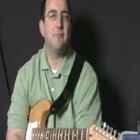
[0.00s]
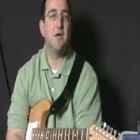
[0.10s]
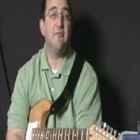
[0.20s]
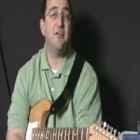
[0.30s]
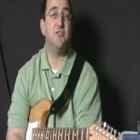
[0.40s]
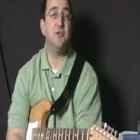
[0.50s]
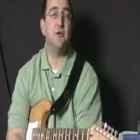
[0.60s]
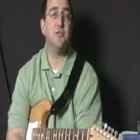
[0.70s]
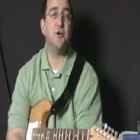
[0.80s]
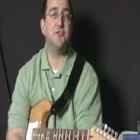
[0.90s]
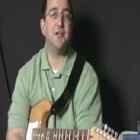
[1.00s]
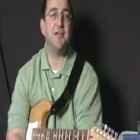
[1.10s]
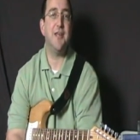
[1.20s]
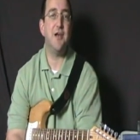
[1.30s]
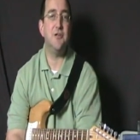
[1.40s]
eventually your guitar is going
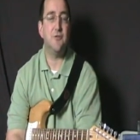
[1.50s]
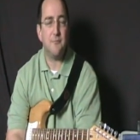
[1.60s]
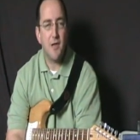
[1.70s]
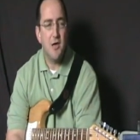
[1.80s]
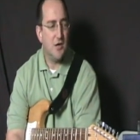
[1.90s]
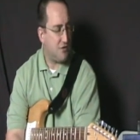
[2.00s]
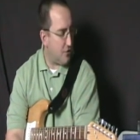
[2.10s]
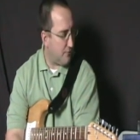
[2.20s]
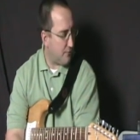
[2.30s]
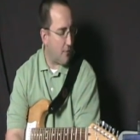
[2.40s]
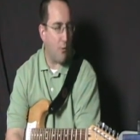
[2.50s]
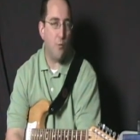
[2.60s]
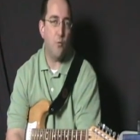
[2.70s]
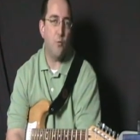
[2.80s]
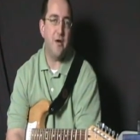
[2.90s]
to get out of tune. So
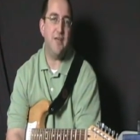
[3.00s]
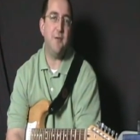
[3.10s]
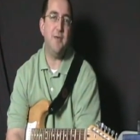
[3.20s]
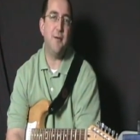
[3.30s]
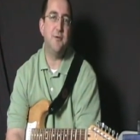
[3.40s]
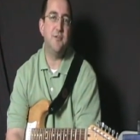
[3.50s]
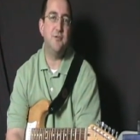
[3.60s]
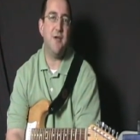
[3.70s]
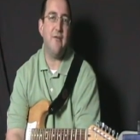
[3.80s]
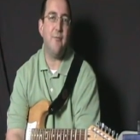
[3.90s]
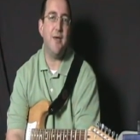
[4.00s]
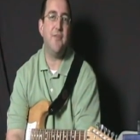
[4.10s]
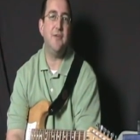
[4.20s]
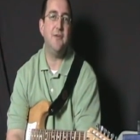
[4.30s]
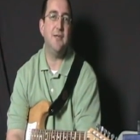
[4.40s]
we need to be able to have a
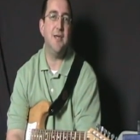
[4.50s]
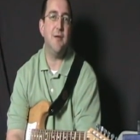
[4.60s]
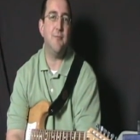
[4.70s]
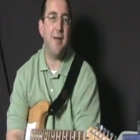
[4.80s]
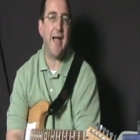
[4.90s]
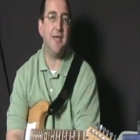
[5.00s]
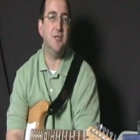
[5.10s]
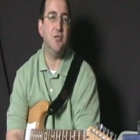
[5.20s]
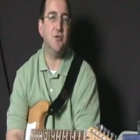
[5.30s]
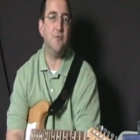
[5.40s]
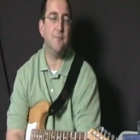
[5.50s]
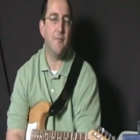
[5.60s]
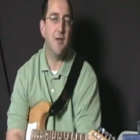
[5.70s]
method to get it back into tune.